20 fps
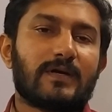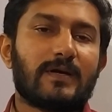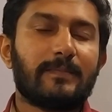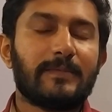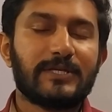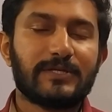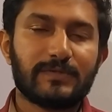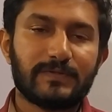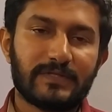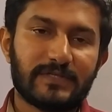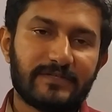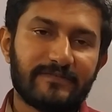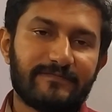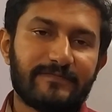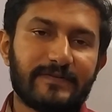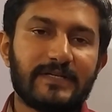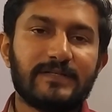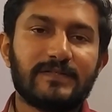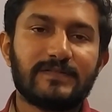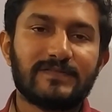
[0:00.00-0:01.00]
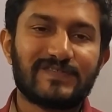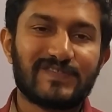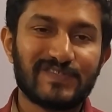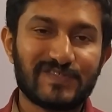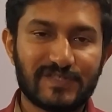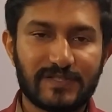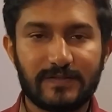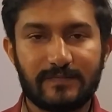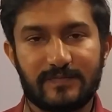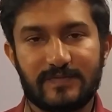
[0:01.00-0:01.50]
Coming to the different
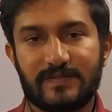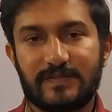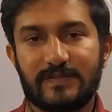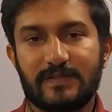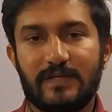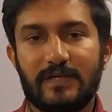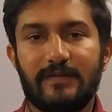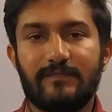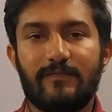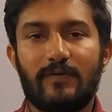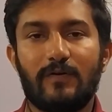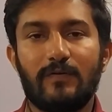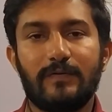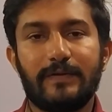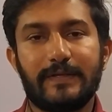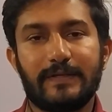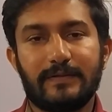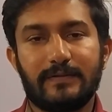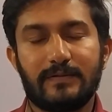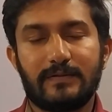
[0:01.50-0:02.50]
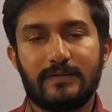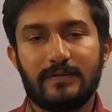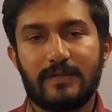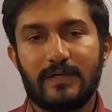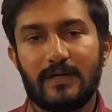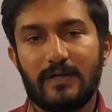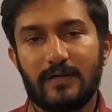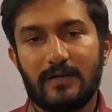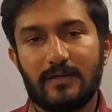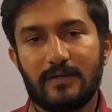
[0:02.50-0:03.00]
systems involved in
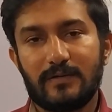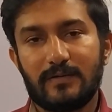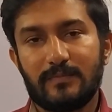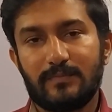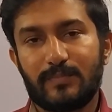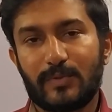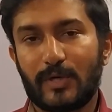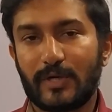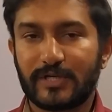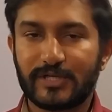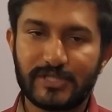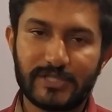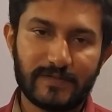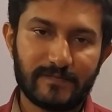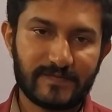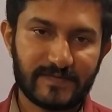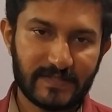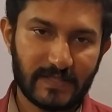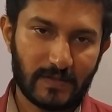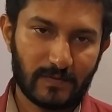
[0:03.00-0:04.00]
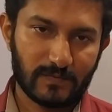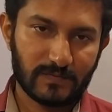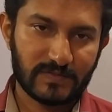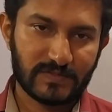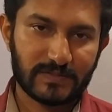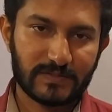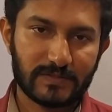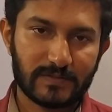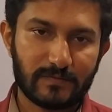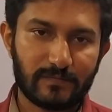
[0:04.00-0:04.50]
the production of
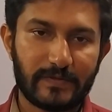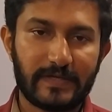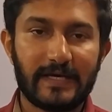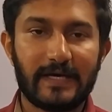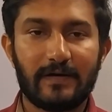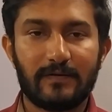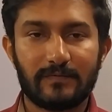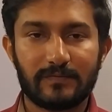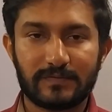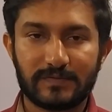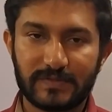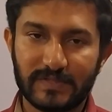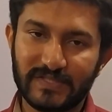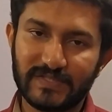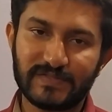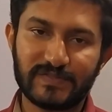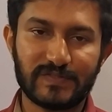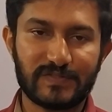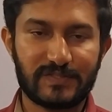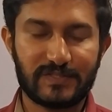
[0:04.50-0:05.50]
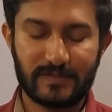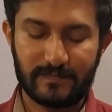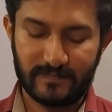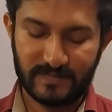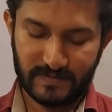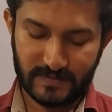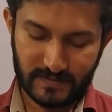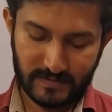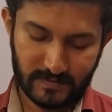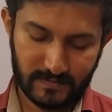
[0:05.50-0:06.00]
sounds, we have three
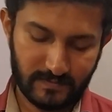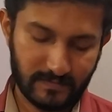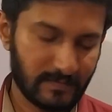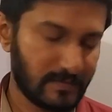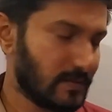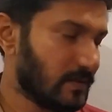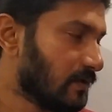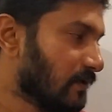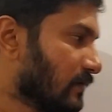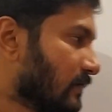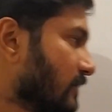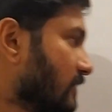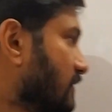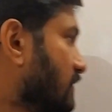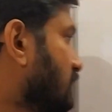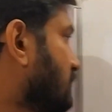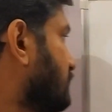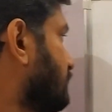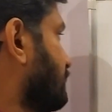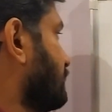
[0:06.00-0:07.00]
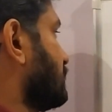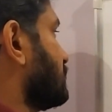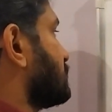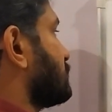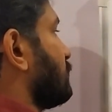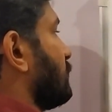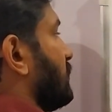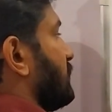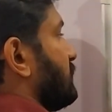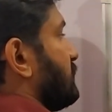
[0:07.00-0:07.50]
systems. The
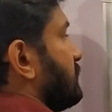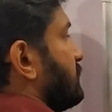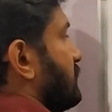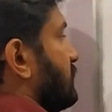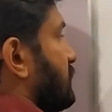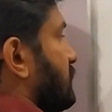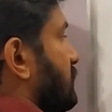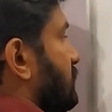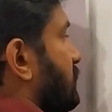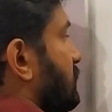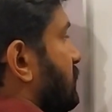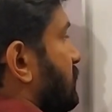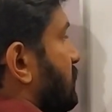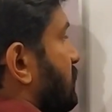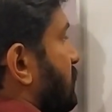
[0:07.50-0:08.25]
first one, the